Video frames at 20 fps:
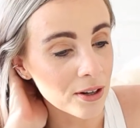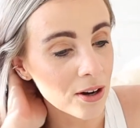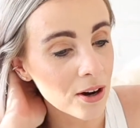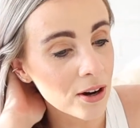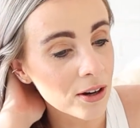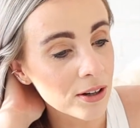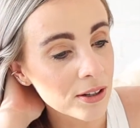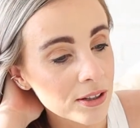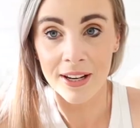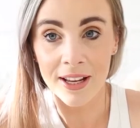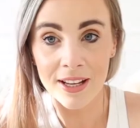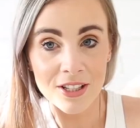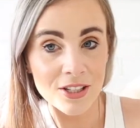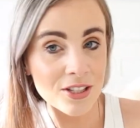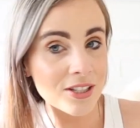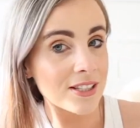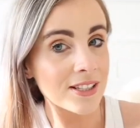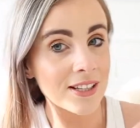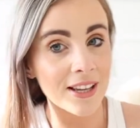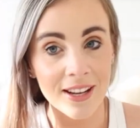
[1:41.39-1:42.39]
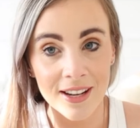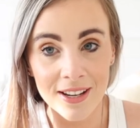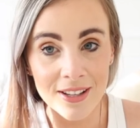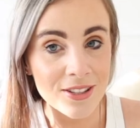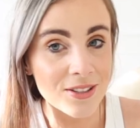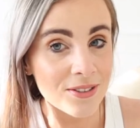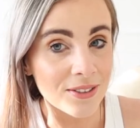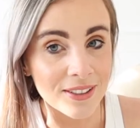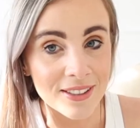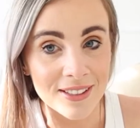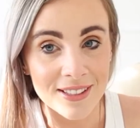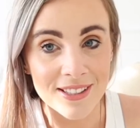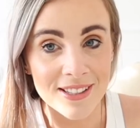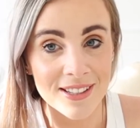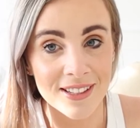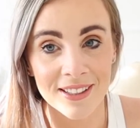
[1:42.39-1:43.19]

on. Let's just get into it.